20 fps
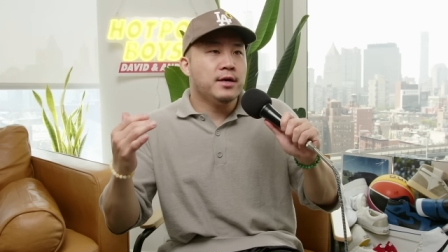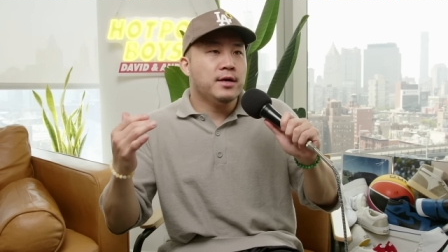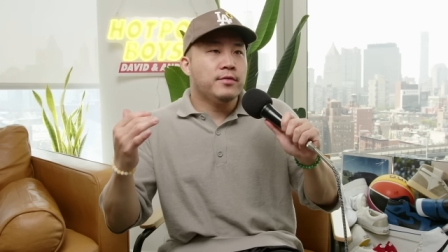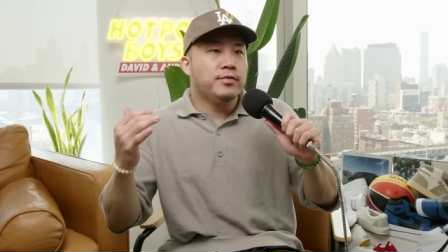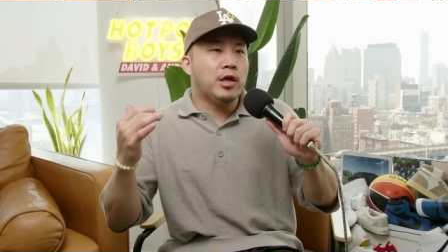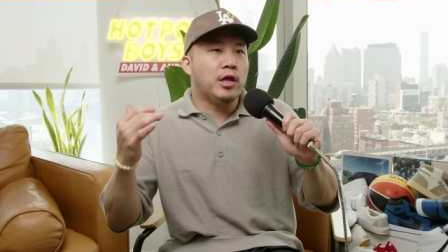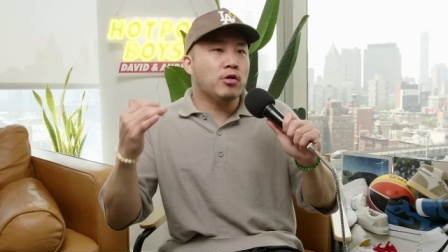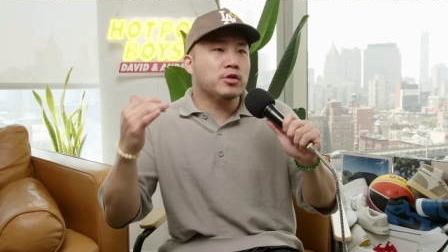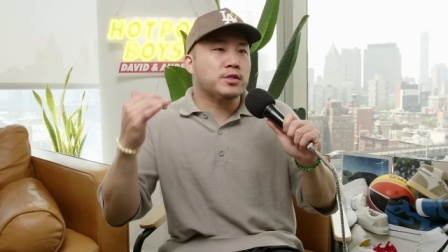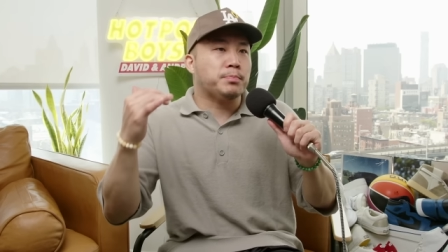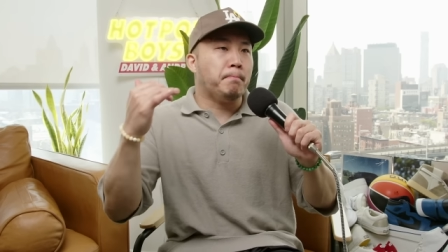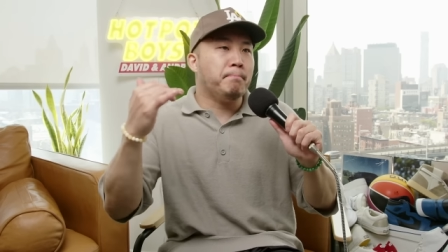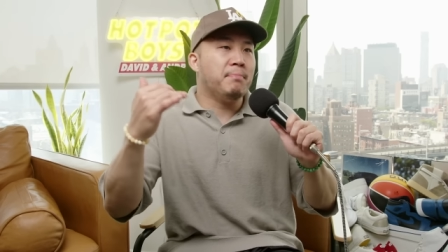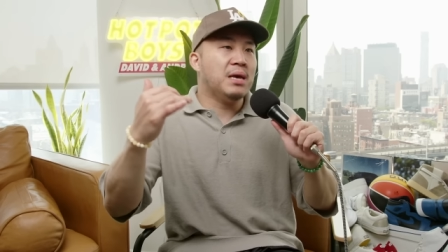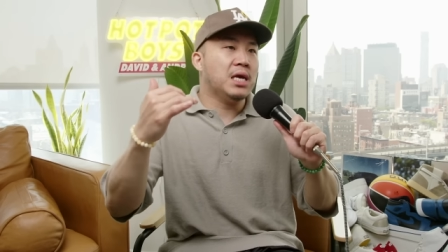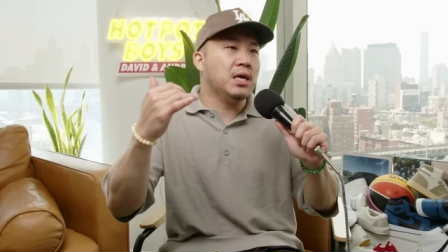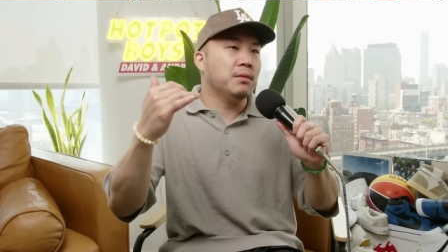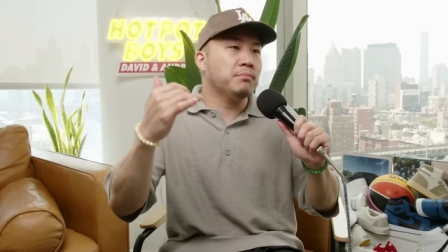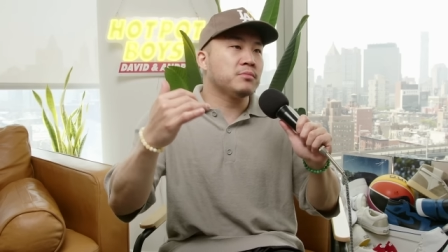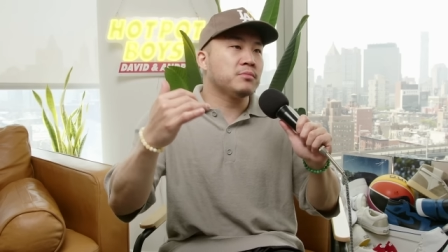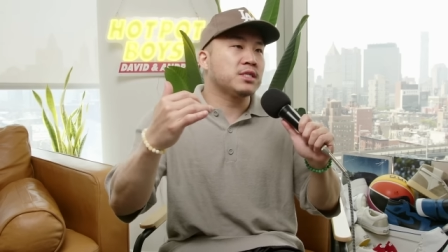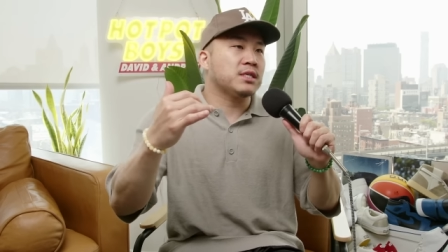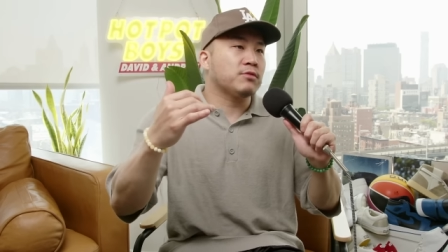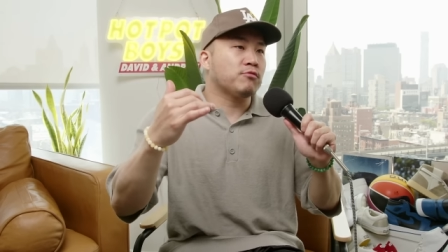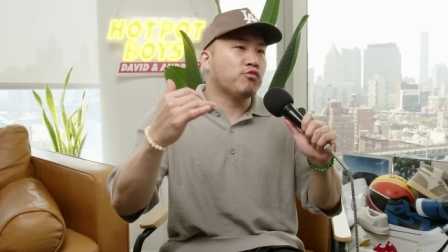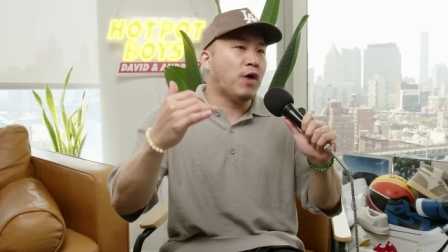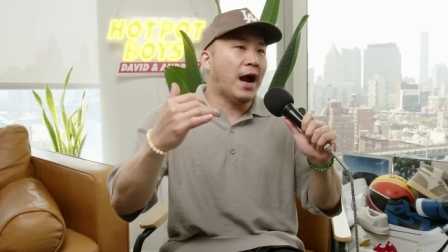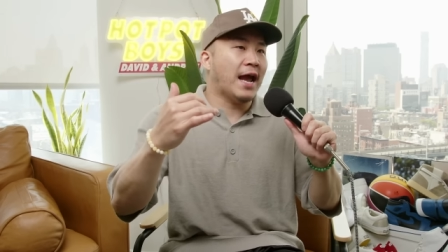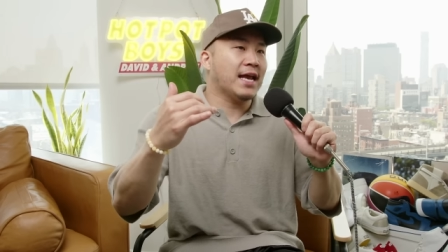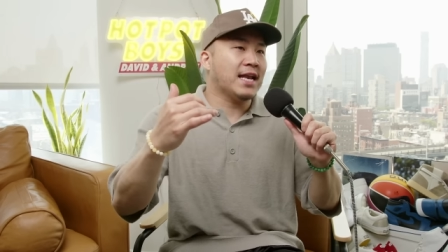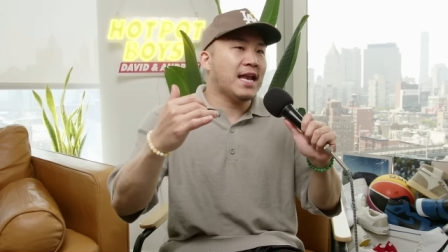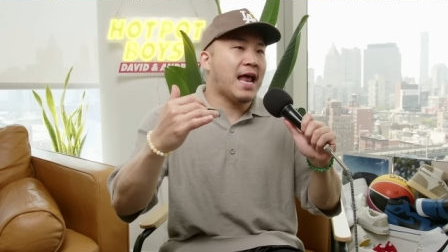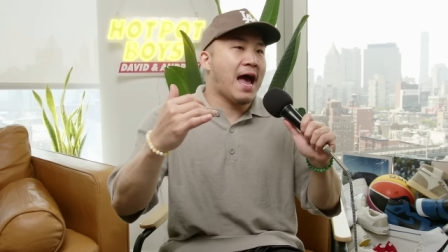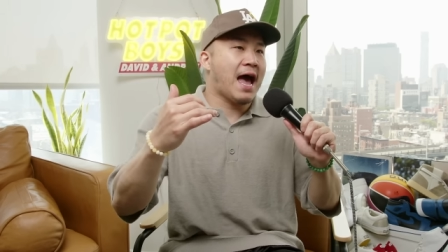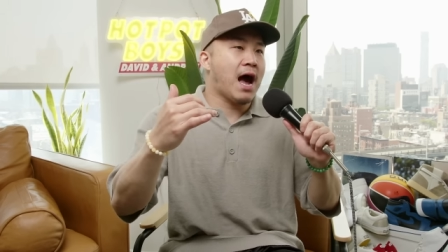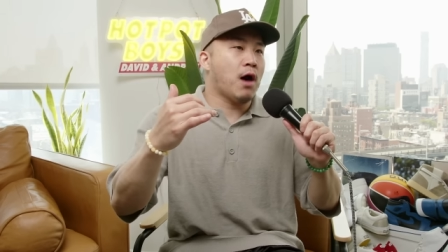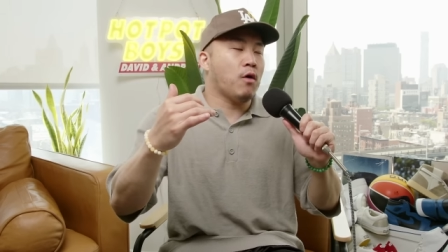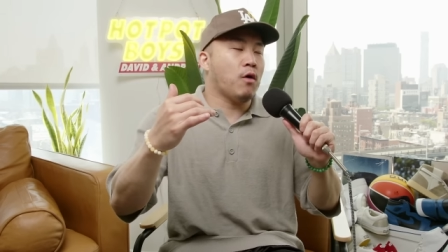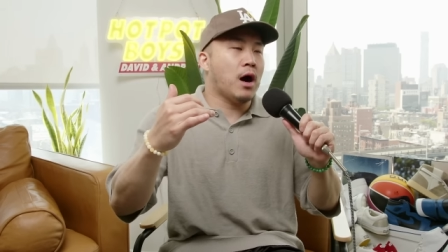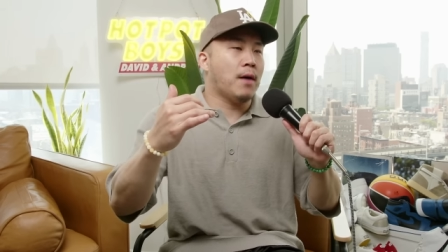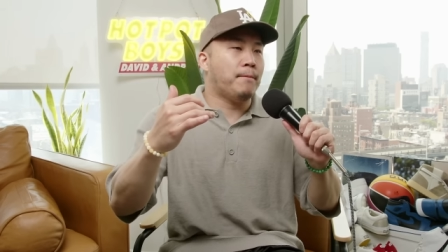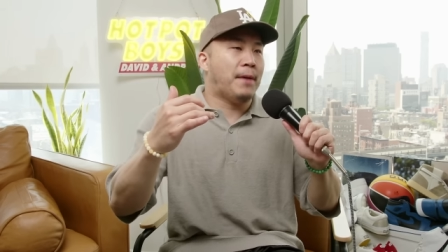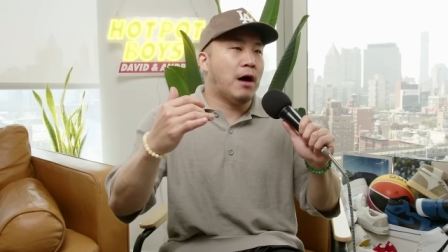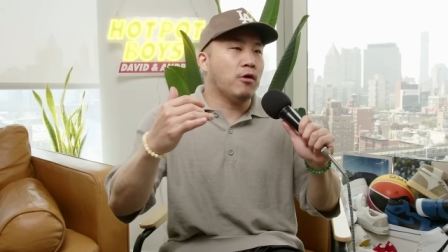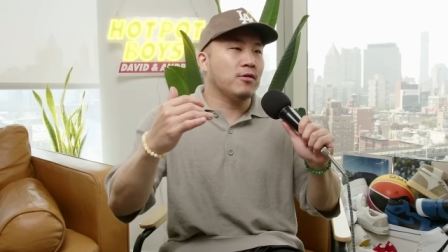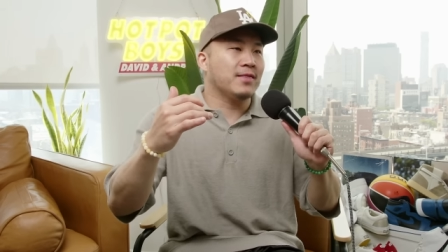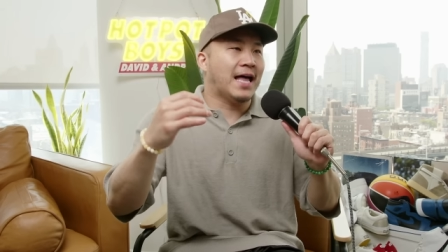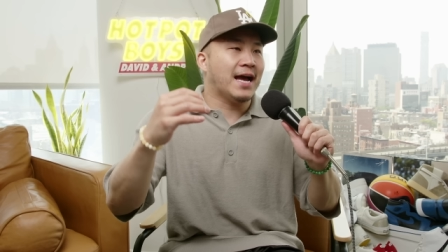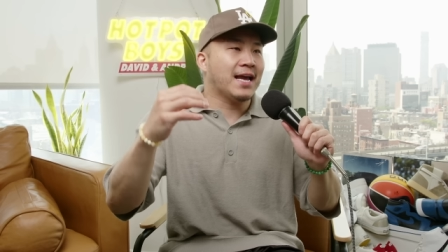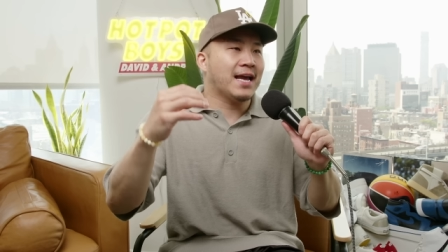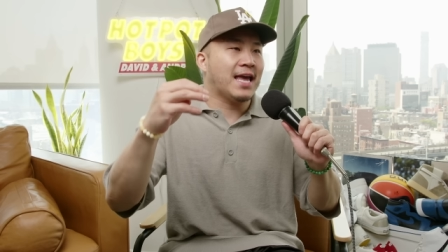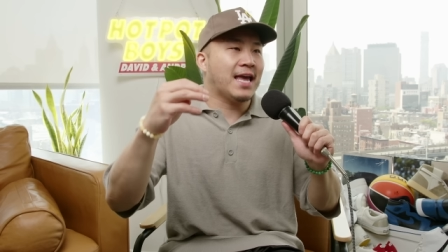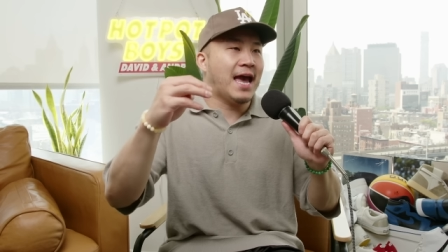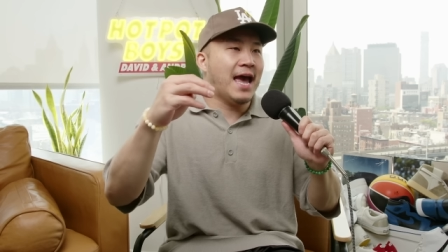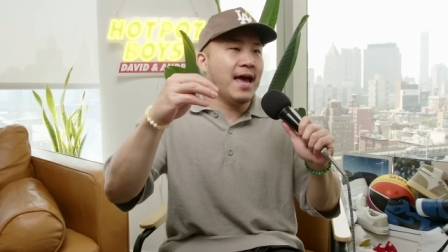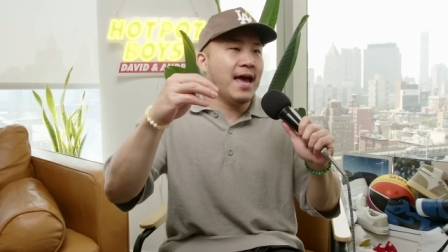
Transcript: There's memes right now about like